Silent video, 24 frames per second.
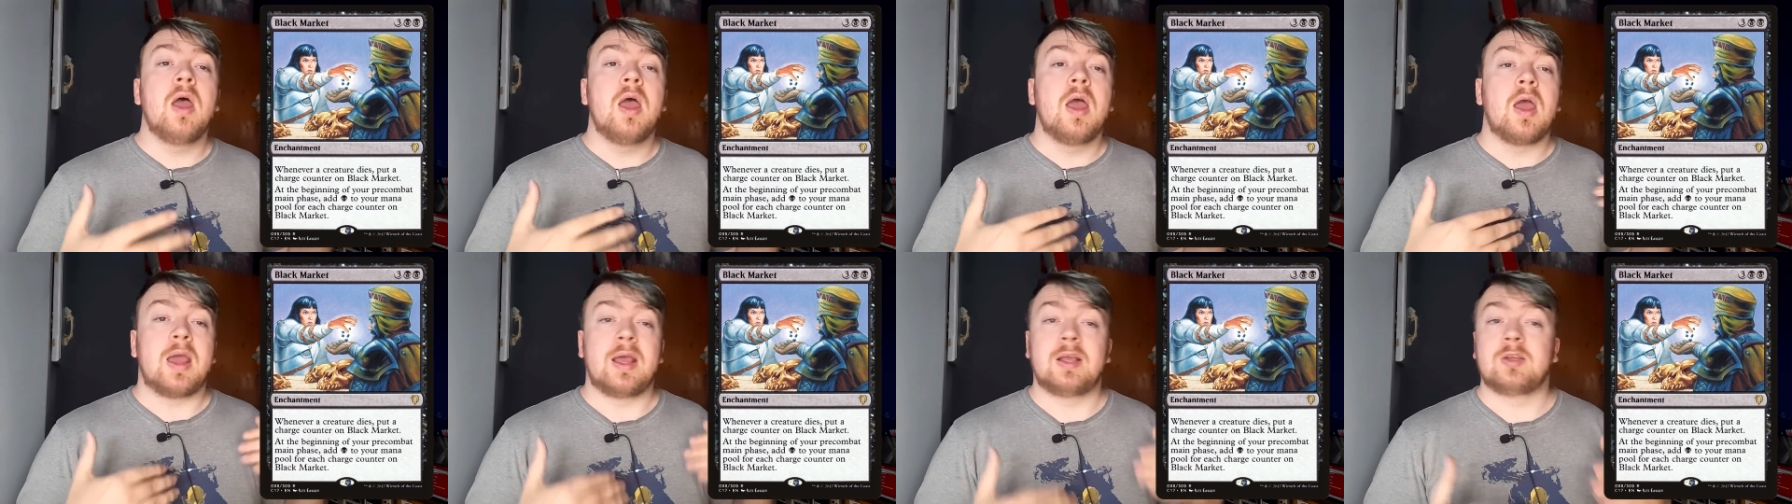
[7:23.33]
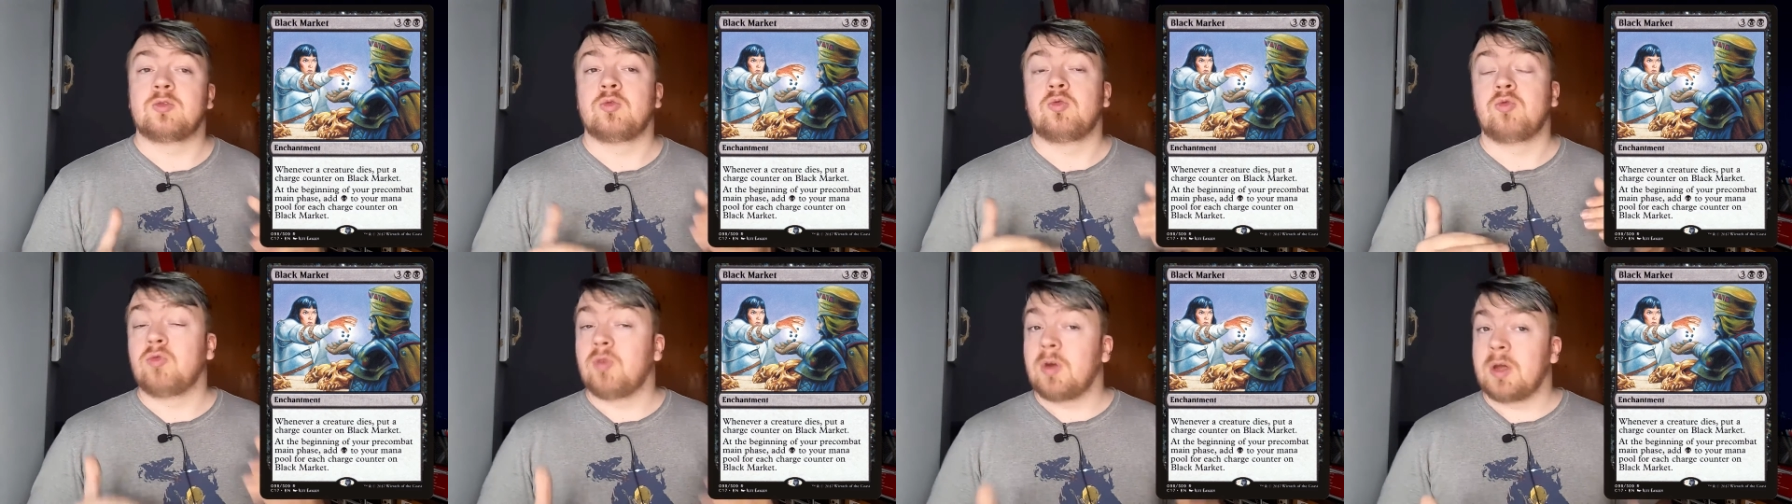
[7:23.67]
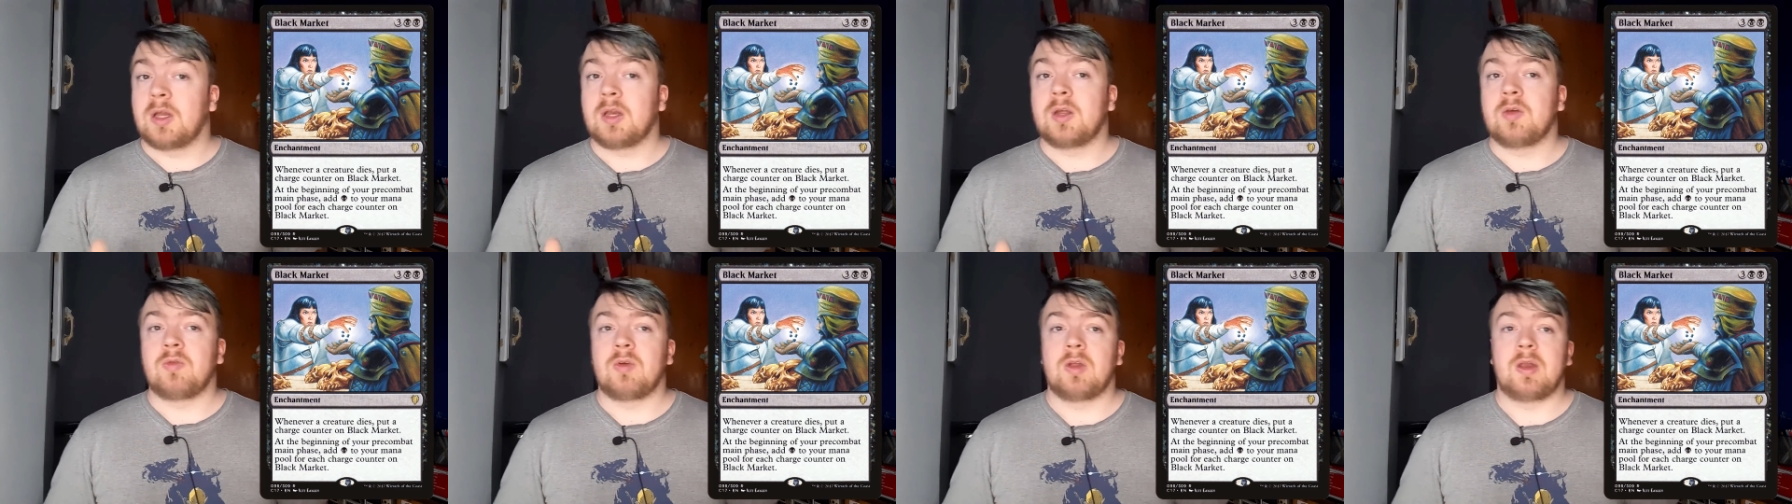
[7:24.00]
is
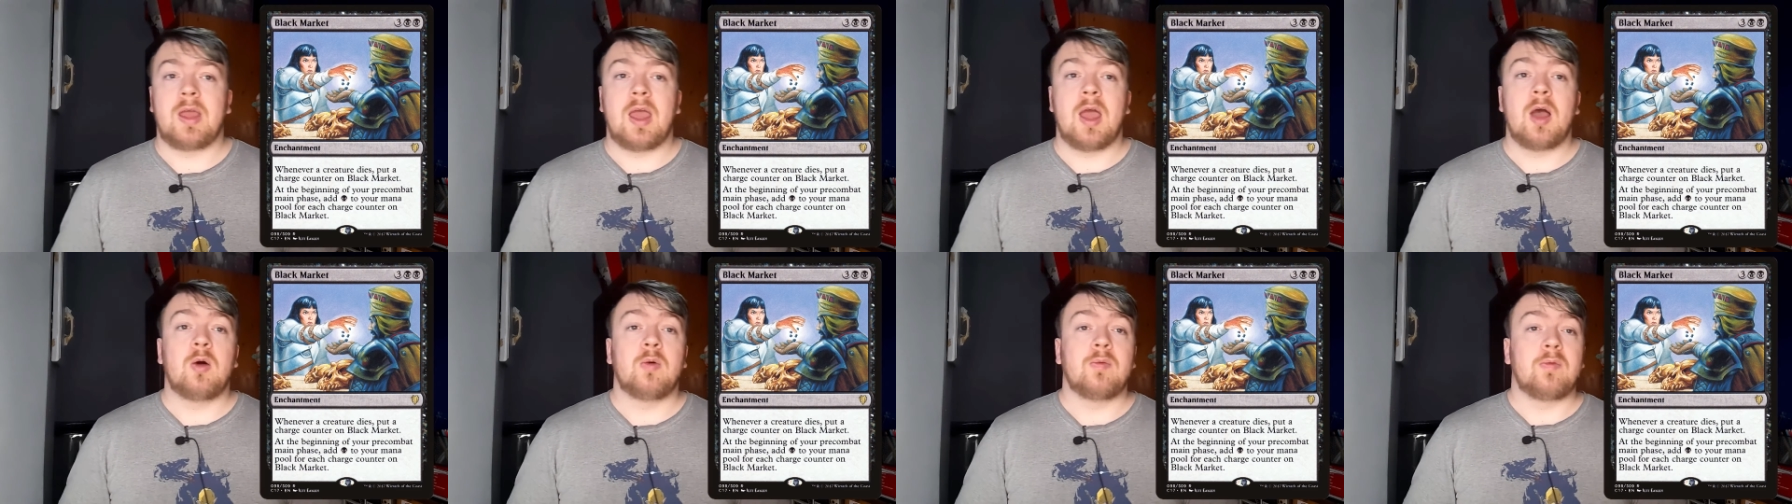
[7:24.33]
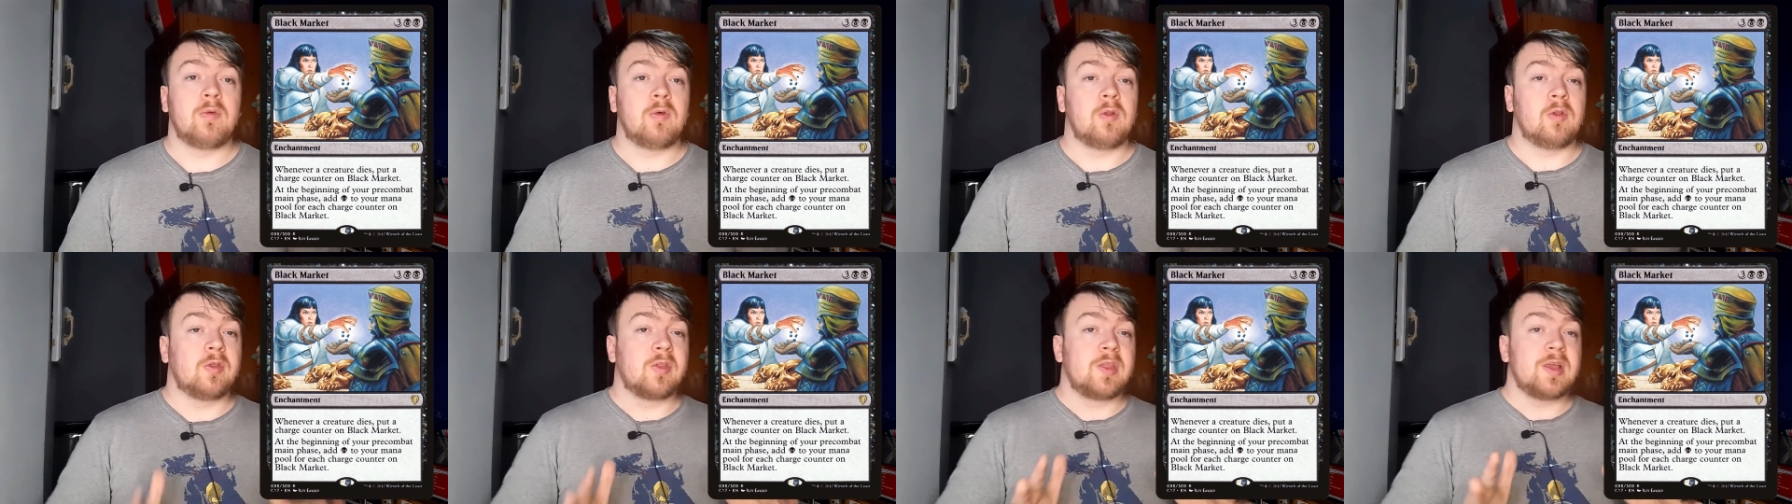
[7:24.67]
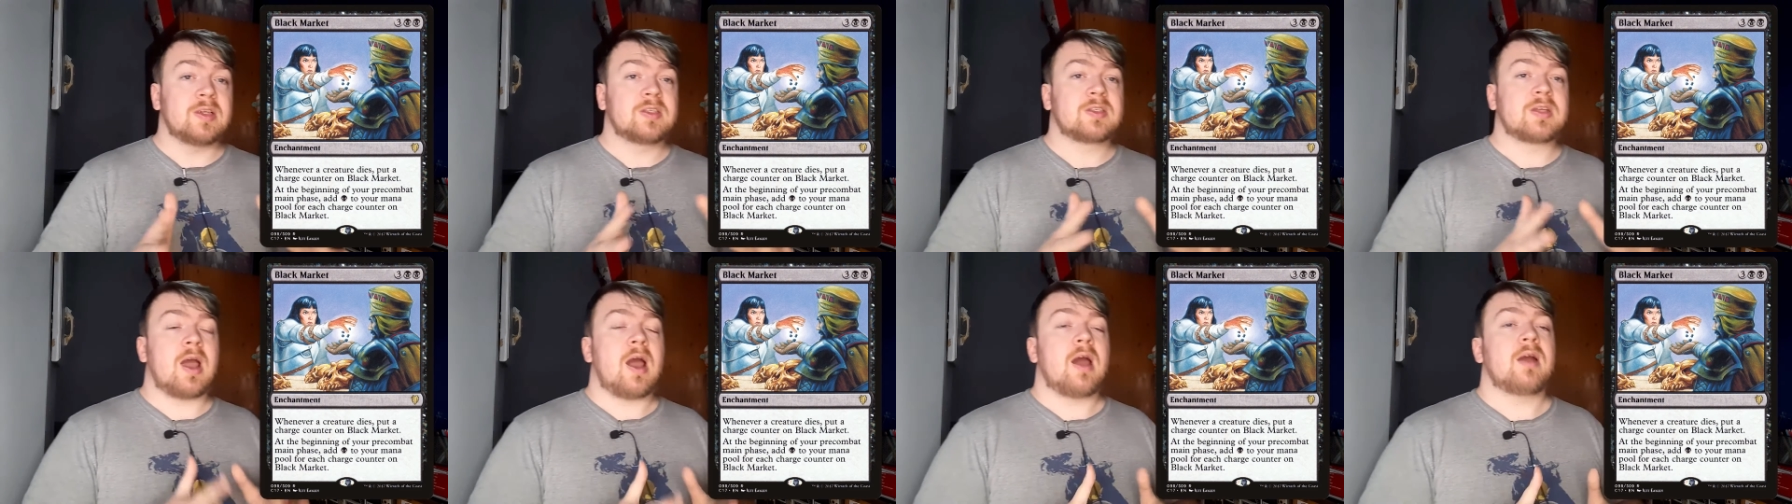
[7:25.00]
really helpful.
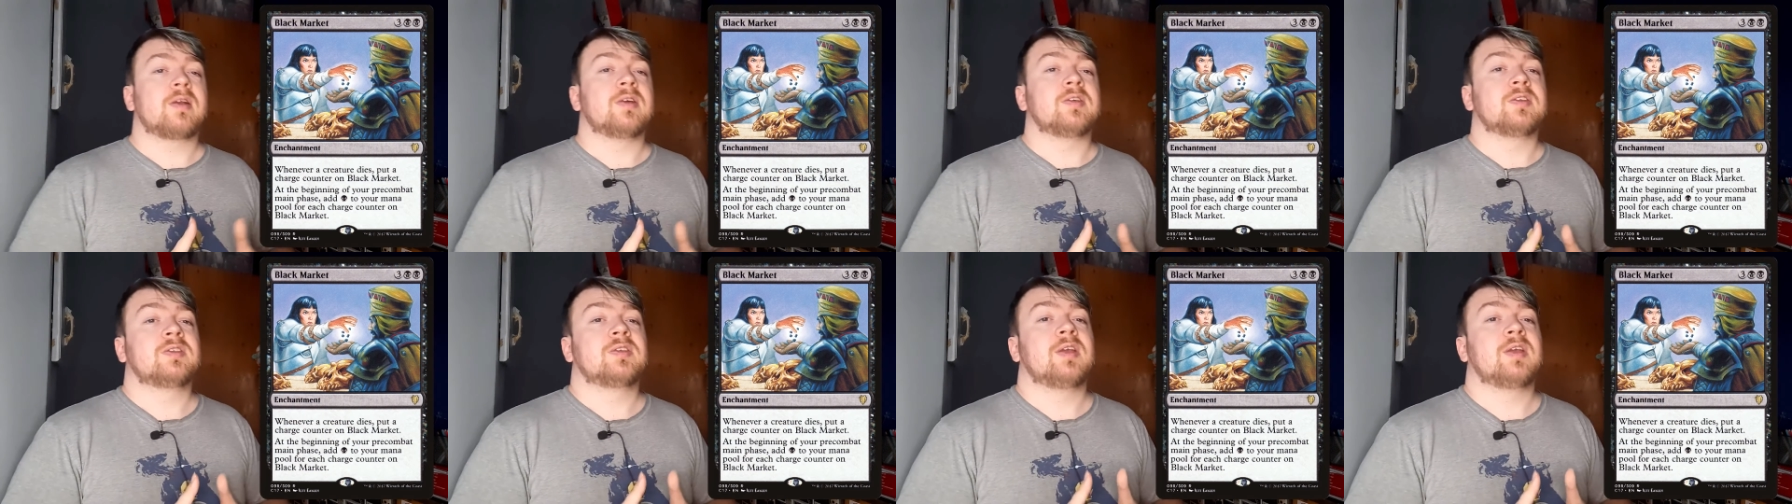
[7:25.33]
This card has